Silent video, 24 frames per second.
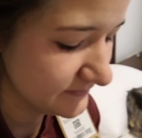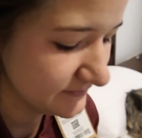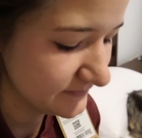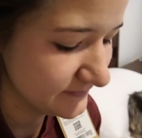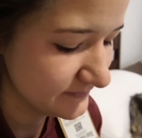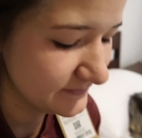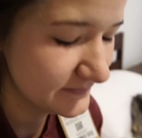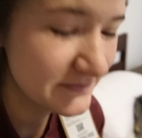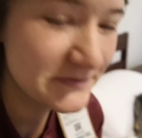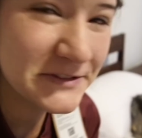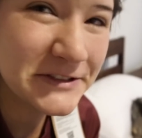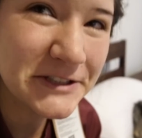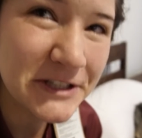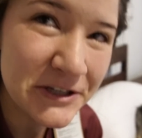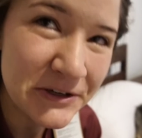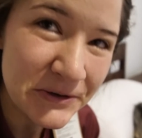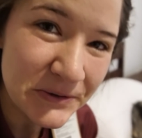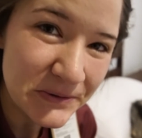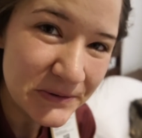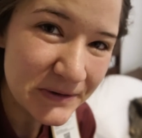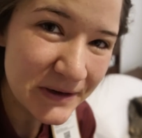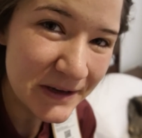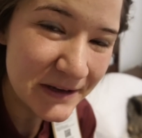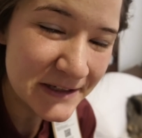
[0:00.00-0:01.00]
it goes.
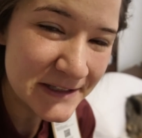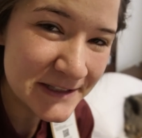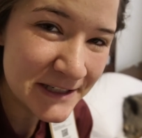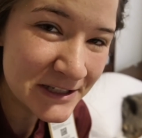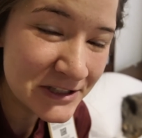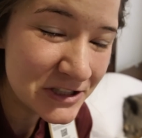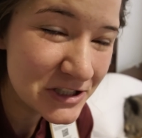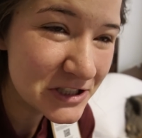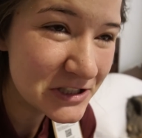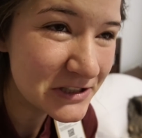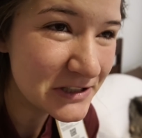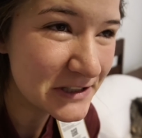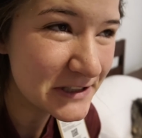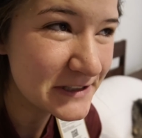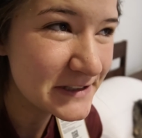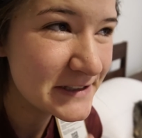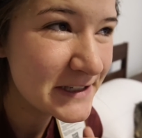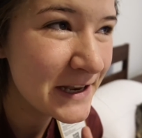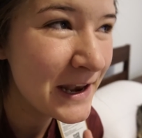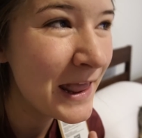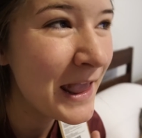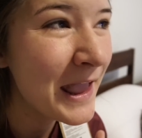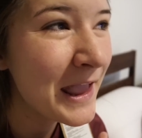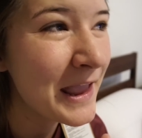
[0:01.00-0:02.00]
So essentially
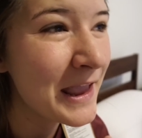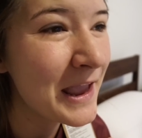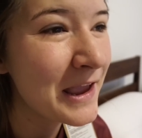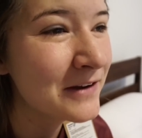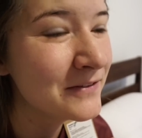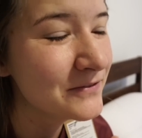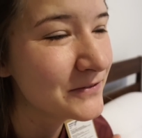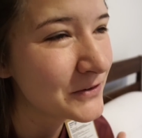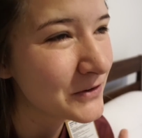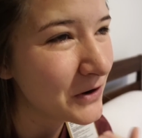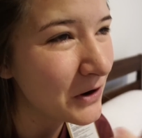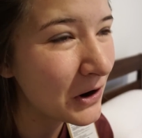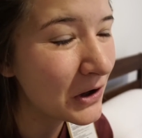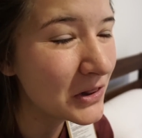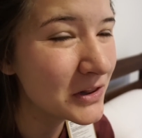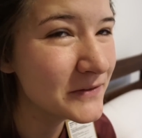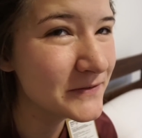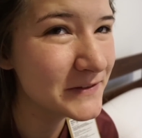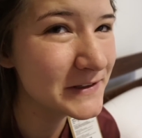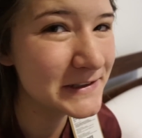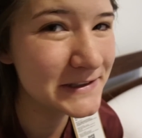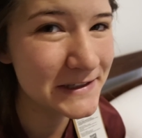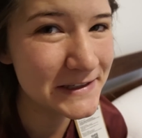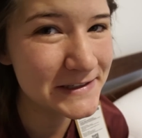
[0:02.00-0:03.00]
today and for all
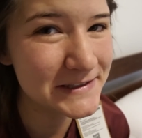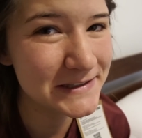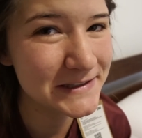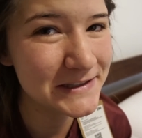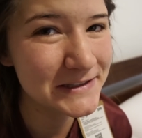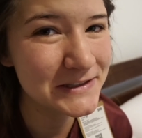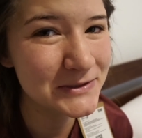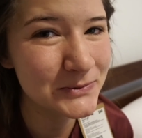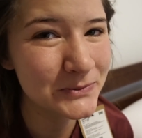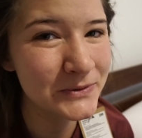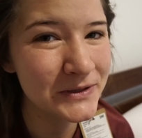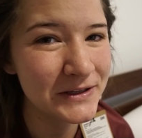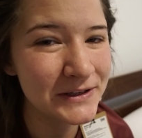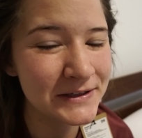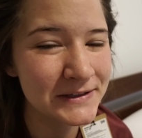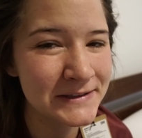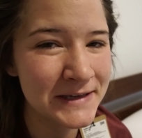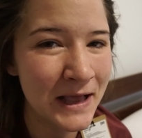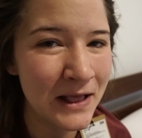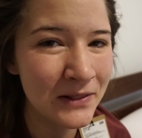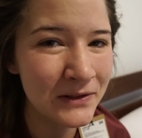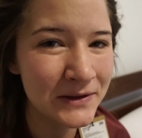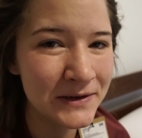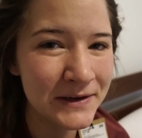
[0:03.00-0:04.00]
of the days this week,
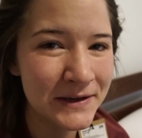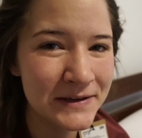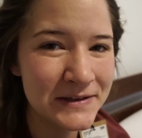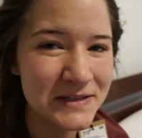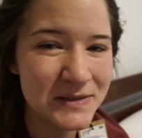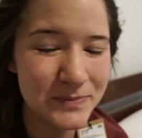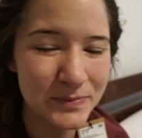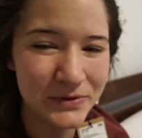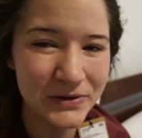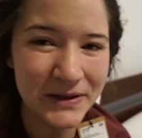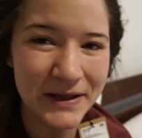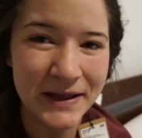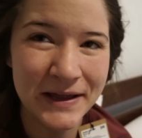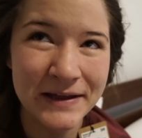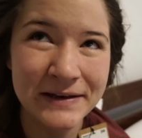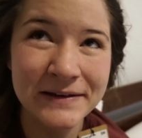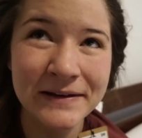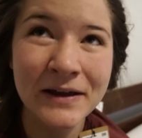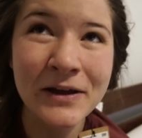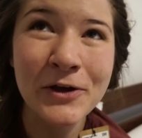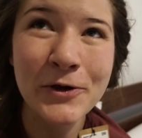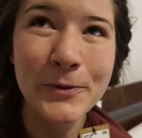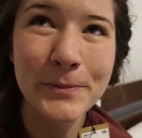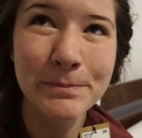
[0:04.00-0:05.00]
Dallin has
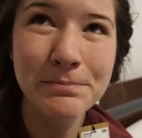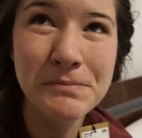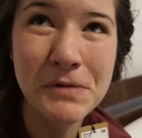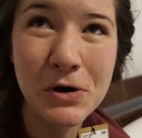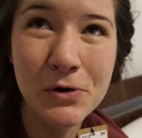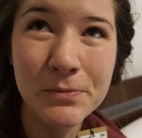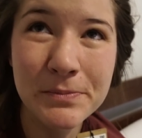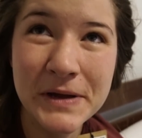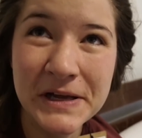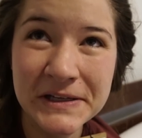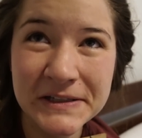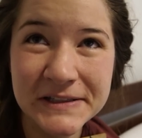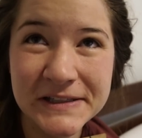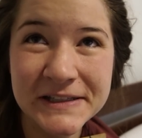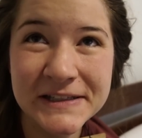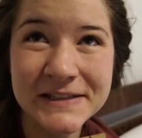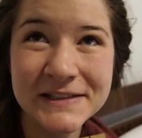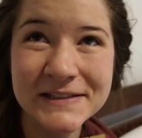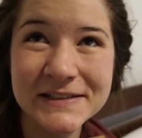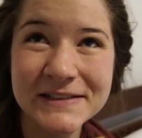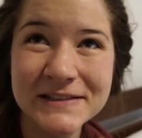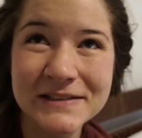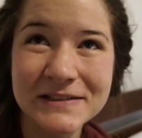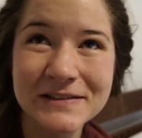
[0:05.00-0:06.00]
planned
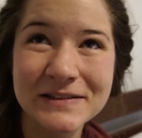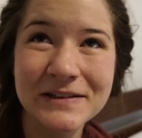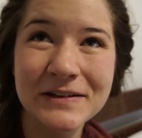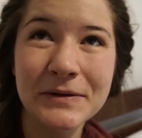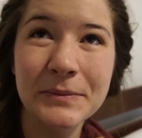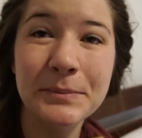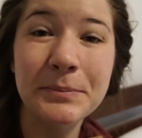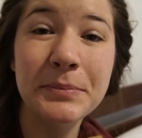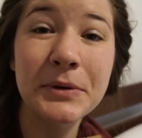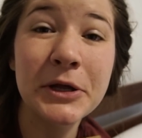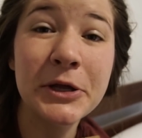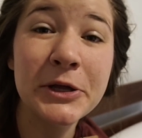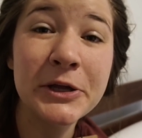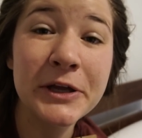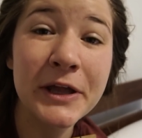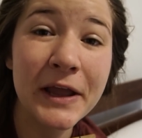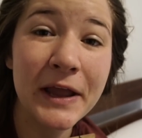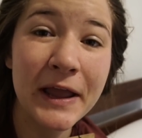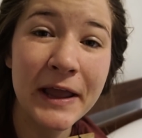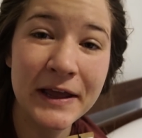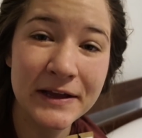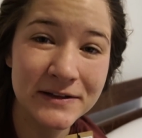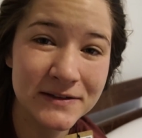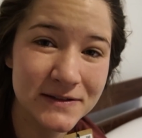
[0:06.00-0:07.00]
momentous big
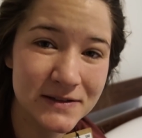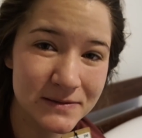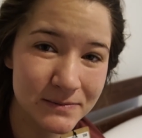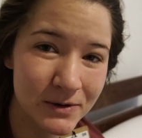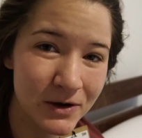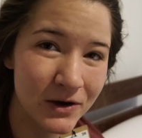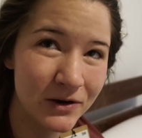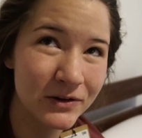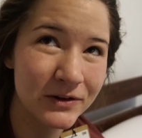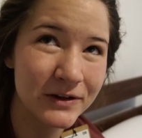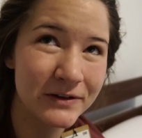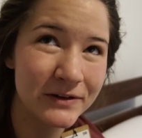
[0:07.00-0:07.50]
and small